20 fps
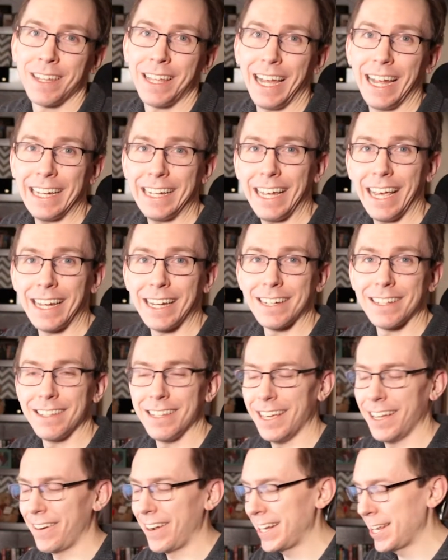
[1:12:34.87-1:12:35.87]
I get it
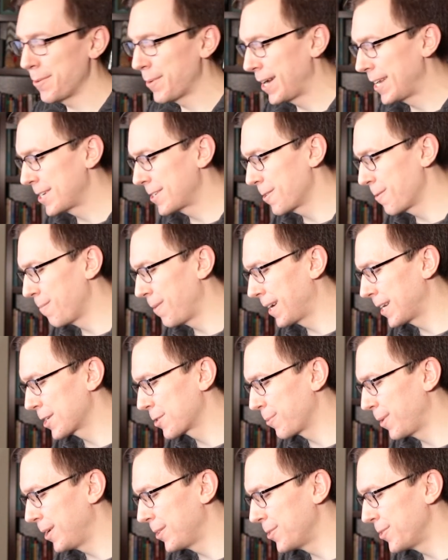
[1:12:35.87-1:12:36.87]
there anyway, so might
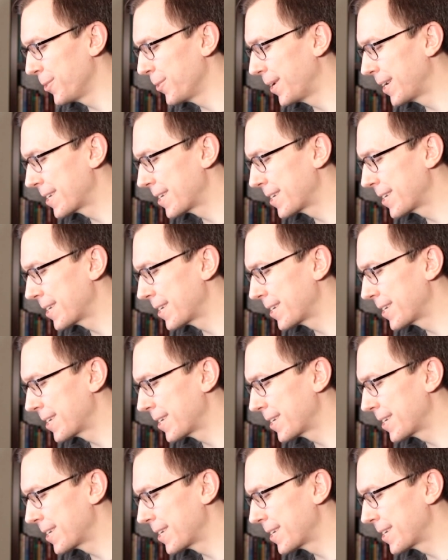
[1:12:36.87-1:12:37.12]
as well do